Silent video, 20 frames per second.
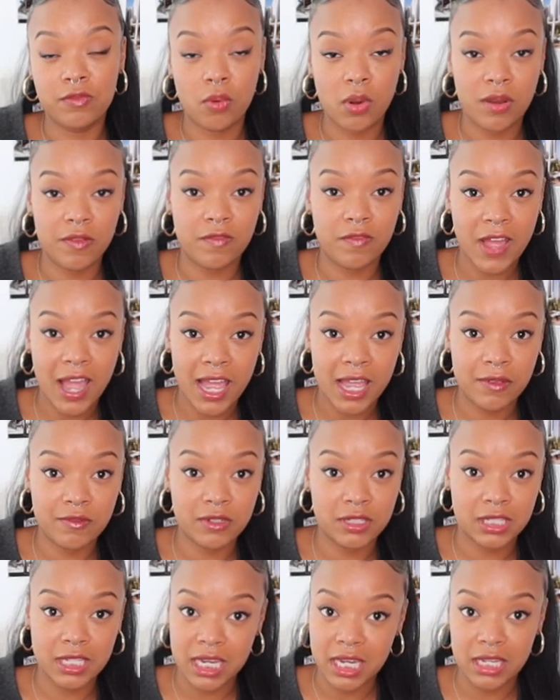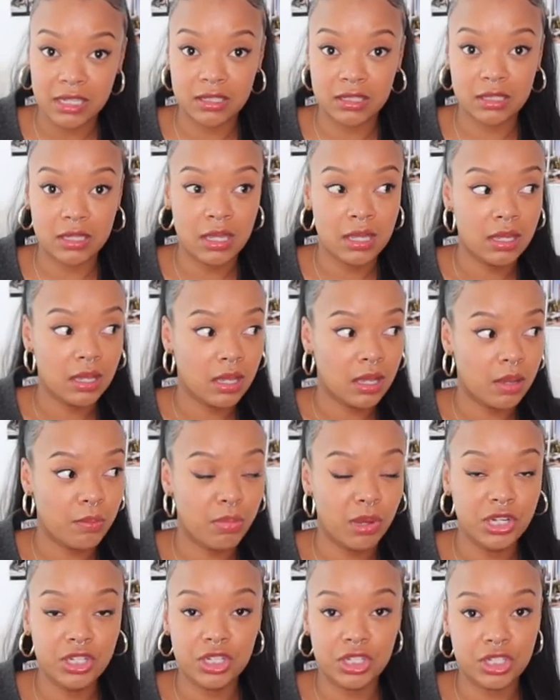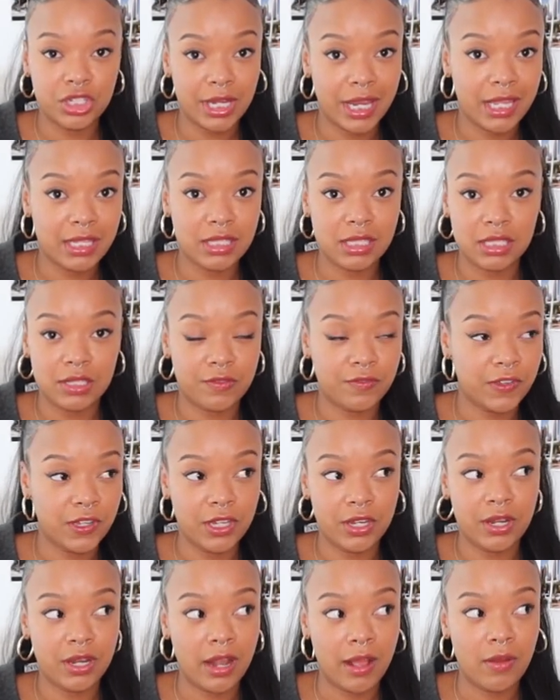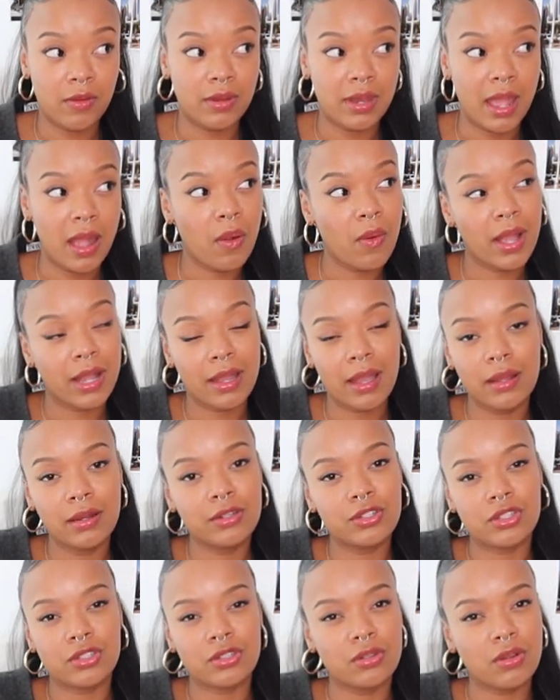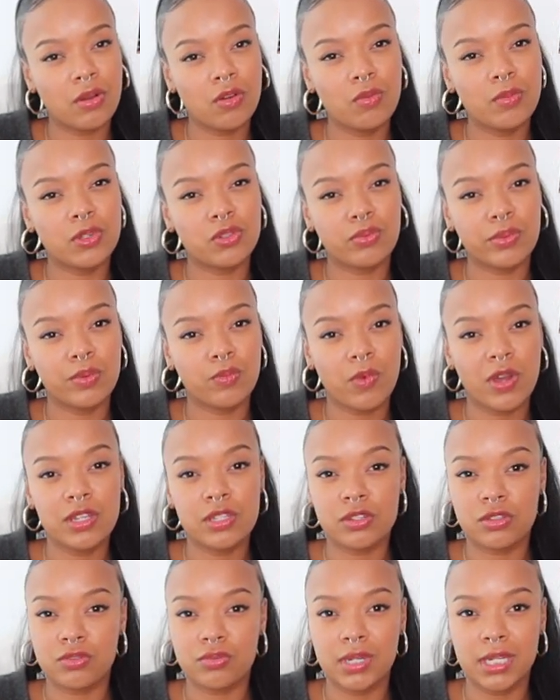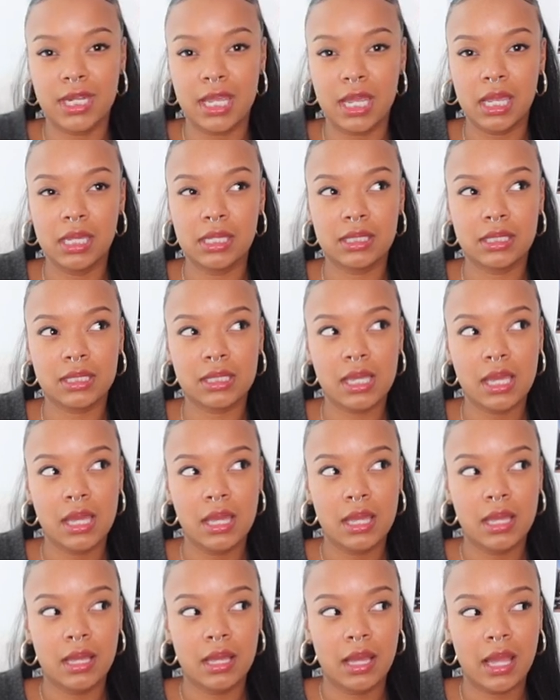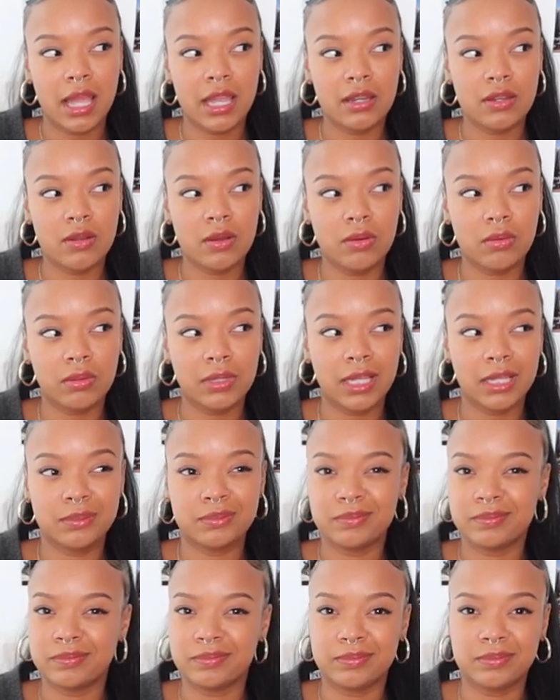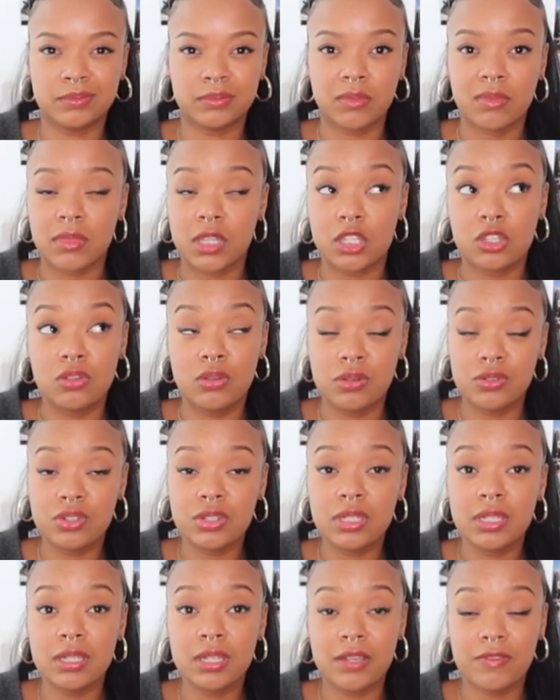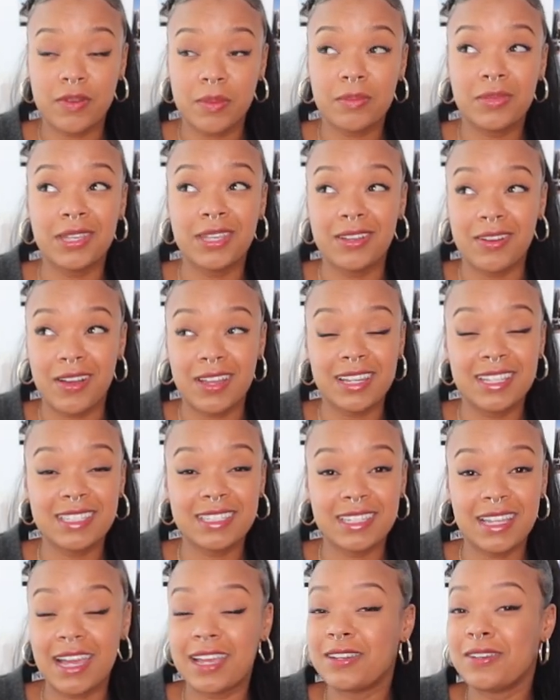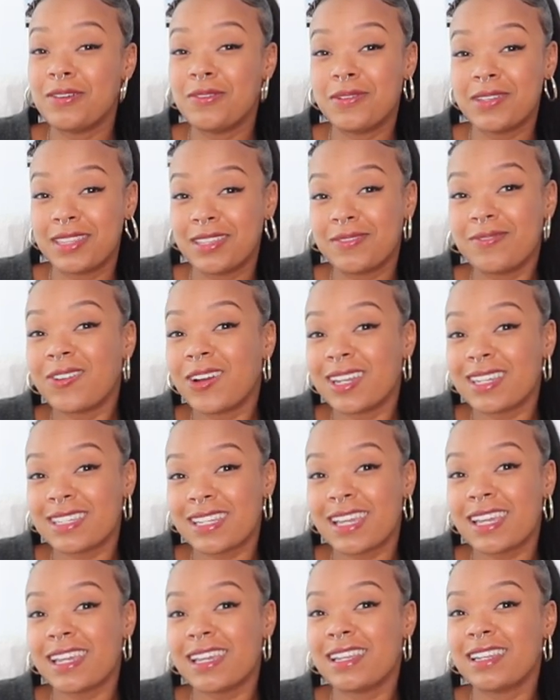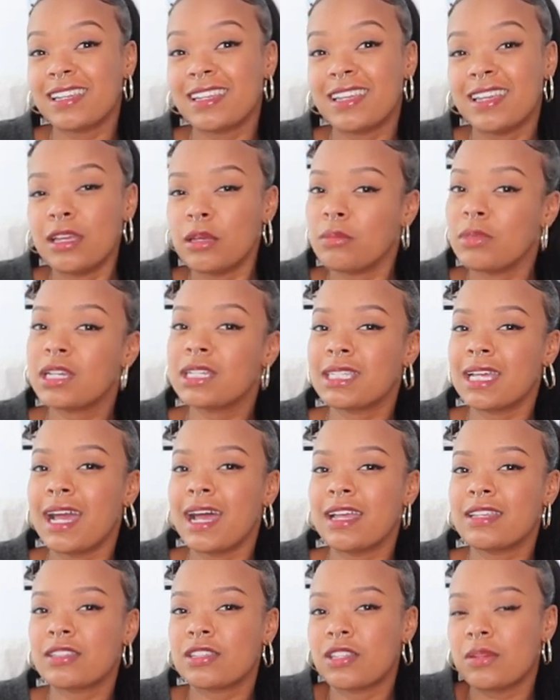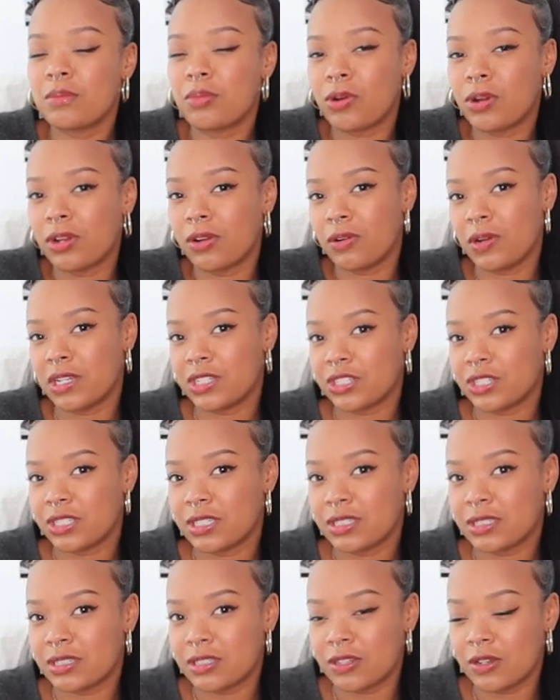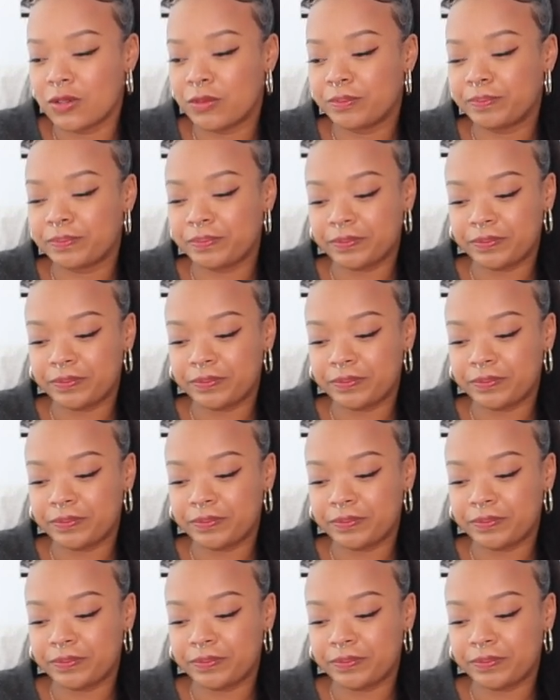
four five dates a bunch of chances to figure it out now i kind of just know between one to three dates i know like mm-mm. usually if i'm being honest i know within one date because i ask the important questions so